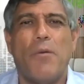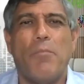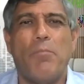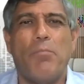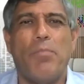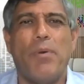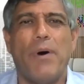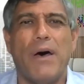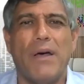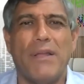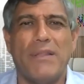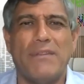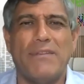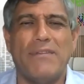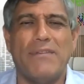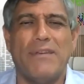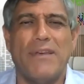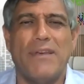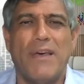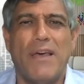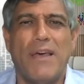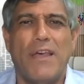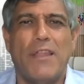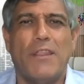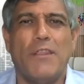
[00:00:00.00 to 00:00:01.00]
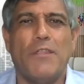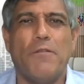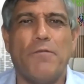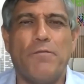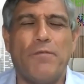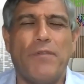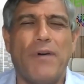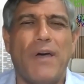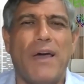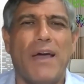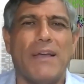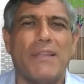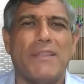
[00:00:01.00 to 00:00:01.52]
But the
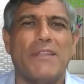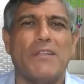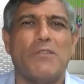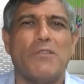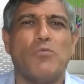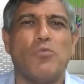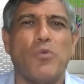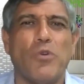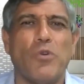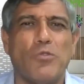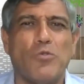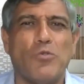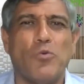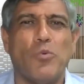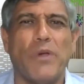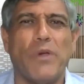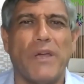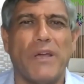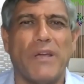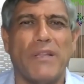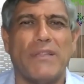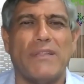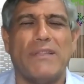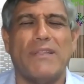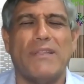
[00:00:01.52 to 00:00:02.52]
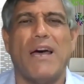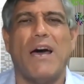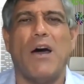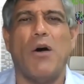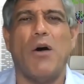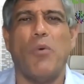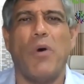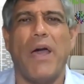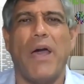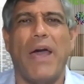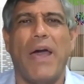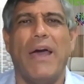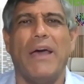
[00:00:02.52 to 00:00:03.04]
fact that we're doing it
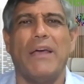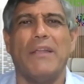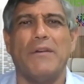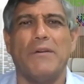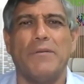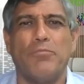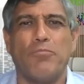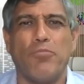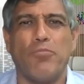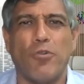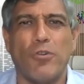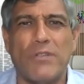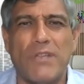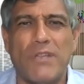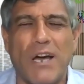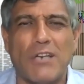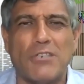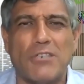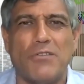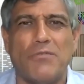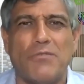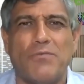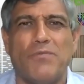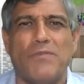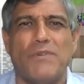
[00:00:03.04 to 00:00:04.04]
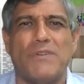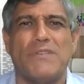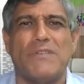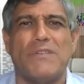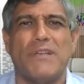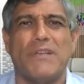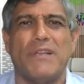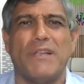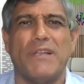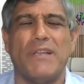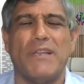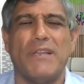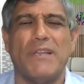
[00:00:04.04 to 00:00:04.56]
now at a production
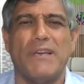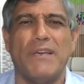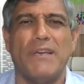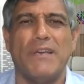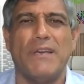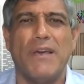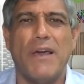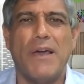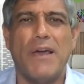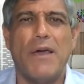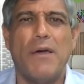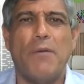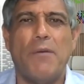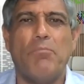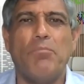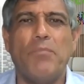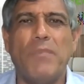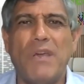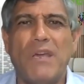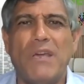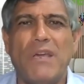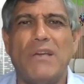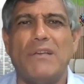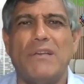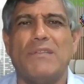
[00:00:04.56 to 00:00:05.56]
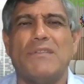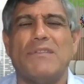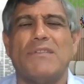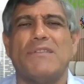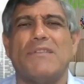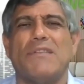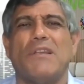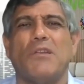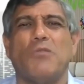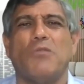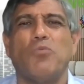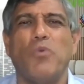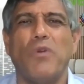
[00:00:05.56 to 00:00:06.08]
facility means
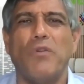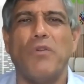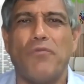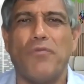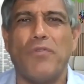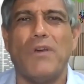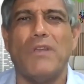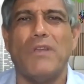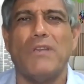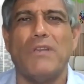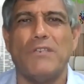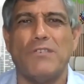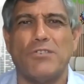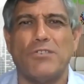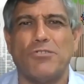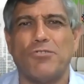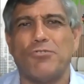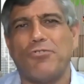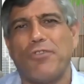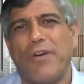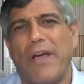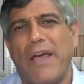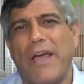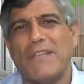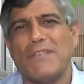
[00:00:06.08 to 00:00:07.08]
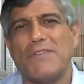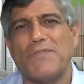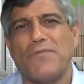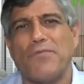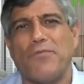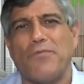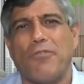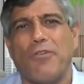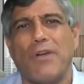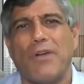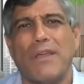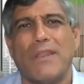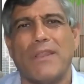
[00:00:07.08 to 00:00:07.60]
that we finished
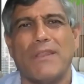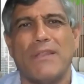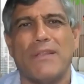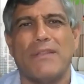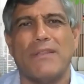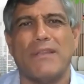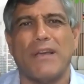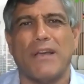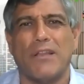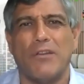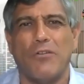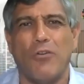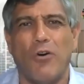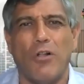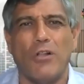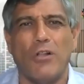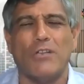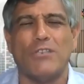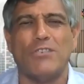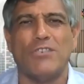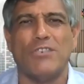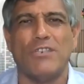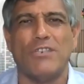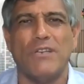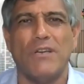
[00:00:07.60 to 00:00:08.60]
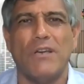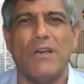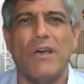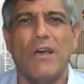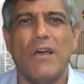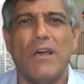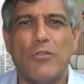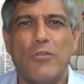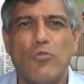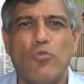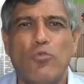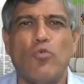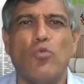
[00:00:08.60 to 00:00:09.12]
transferring the technology
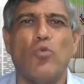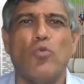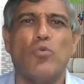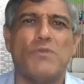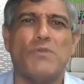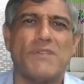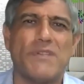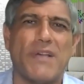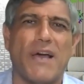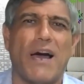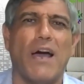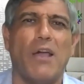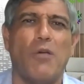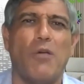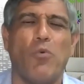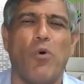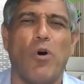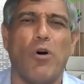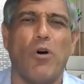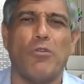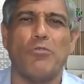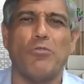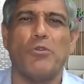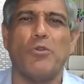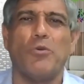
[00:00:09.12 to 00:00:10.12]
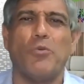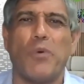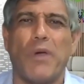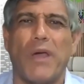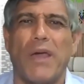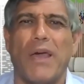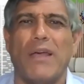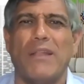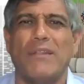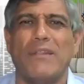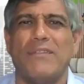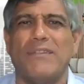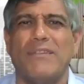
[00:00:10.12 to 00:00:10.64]
to Skywater. You
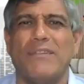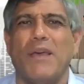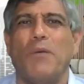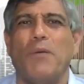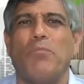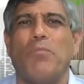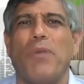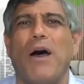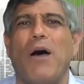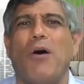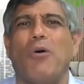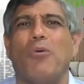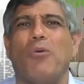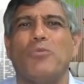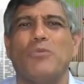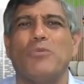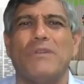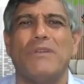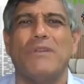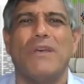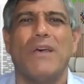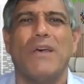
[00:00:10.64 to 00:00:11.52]
can't tape out